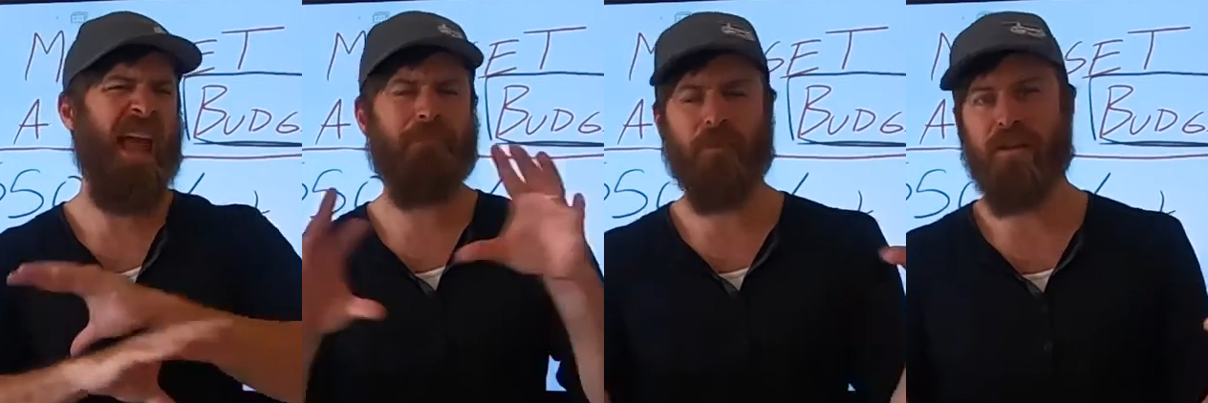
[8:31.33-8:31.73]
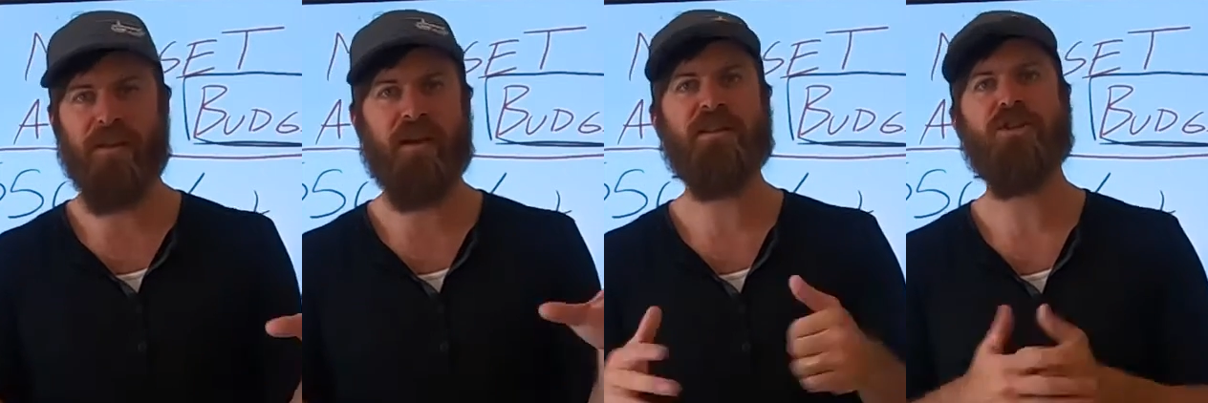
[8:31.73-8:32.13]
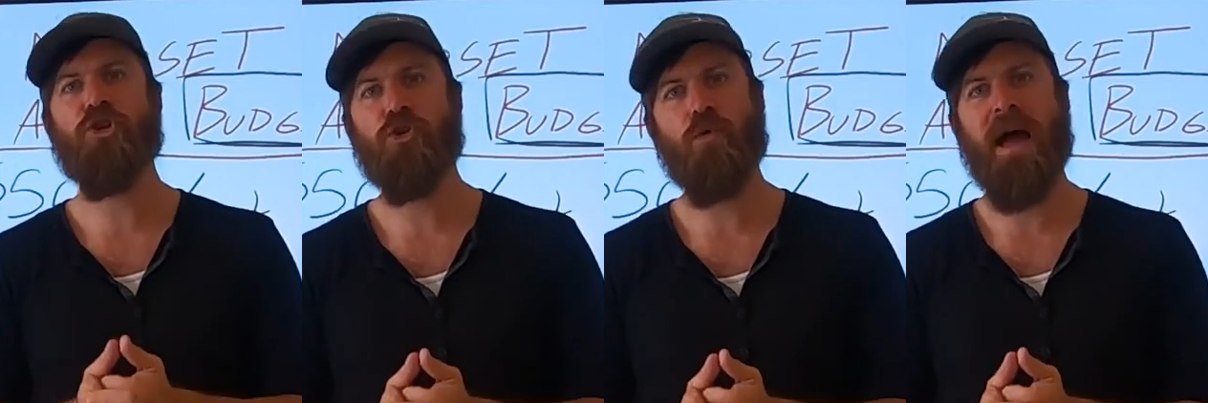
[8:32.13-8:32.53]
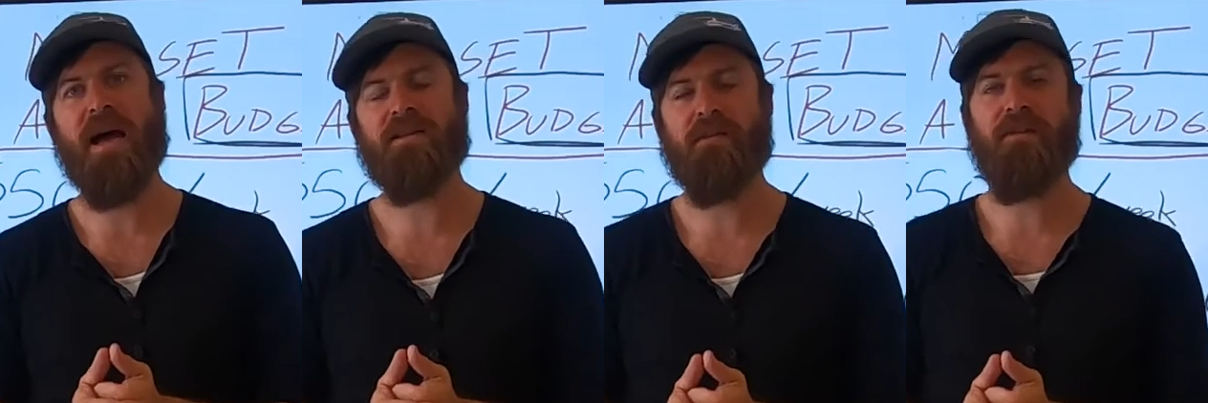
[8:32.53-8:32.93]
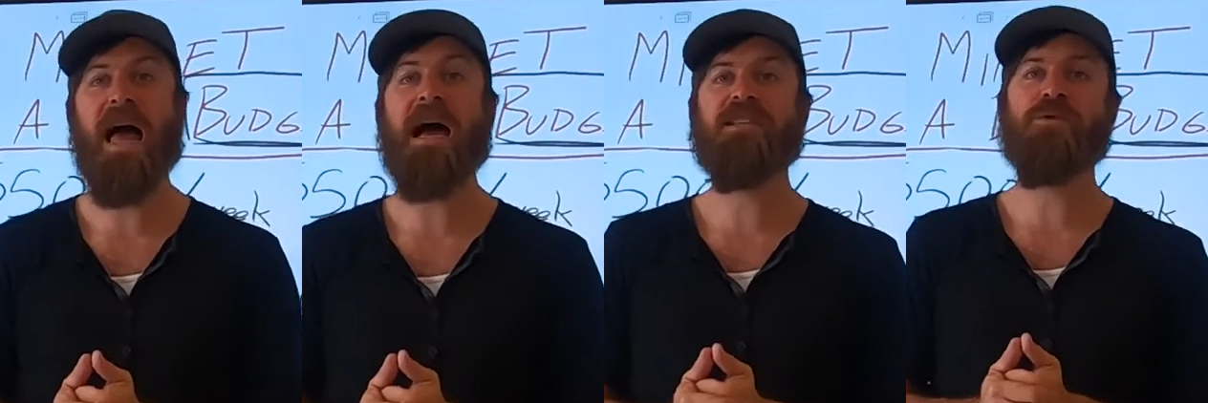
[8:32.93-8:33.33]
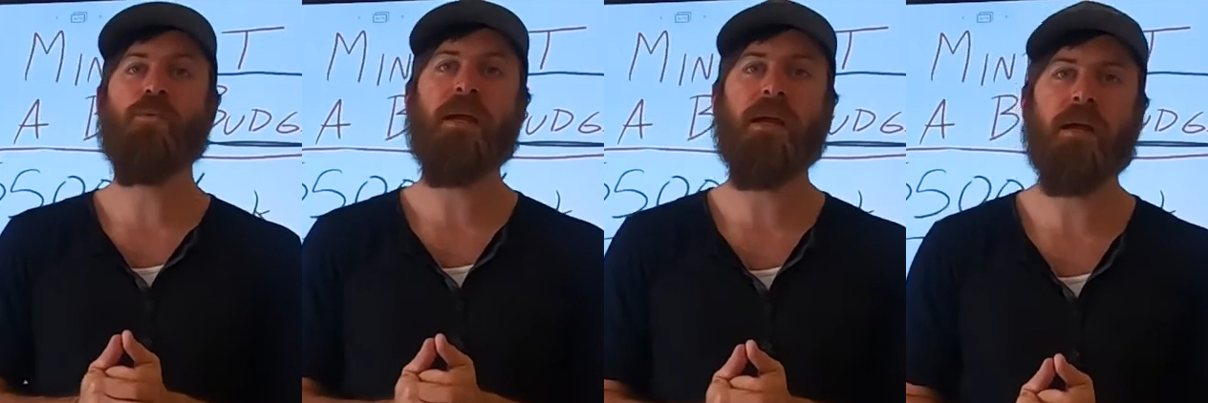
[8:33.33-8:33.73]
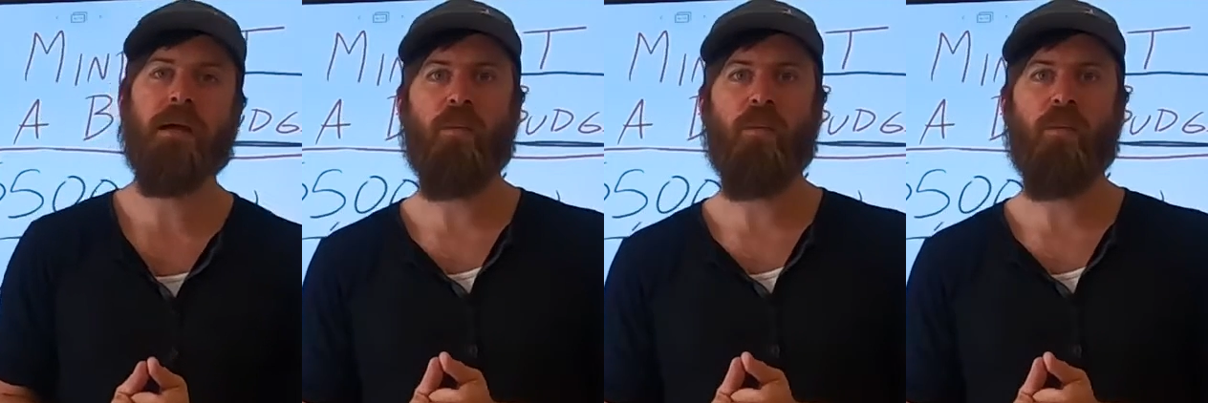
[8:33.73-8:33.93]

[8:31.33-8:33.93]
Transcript: Everything's new as of last week.